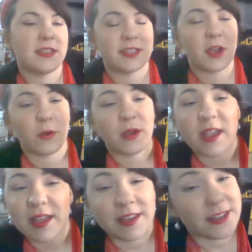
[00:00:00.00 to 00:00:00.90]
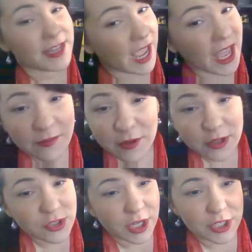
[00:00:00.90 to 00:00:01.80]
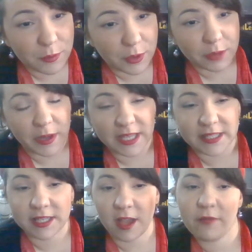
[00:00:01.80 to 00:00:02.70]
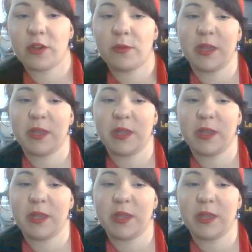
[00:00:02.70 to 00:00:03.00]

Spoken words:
So never judge a book by its cover,